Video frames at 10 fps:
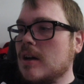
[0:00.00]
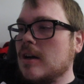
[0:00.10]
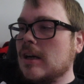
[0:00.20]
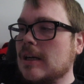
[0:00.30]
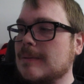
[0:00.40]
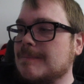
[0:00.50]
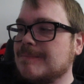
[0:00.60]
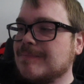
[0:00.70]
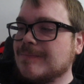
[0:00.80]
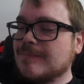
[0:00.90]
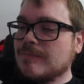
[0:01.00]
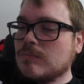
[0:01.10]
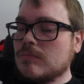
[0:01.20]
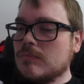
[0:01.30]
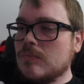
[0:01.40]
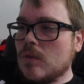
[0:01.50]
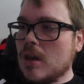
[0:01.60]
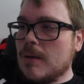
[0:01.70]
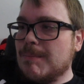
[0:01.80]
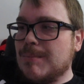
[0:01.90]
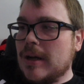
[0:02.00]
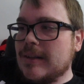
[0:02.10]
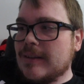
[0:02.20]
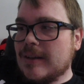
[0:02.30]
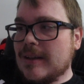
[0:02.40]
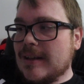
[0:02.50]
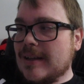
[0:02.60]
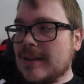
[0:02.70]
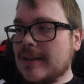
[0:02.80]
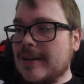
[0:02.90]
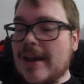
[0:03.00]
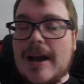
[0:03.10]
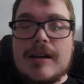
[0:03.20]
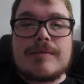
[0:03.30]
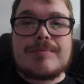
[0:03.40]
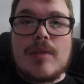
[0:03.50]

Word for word: Um, but yeah,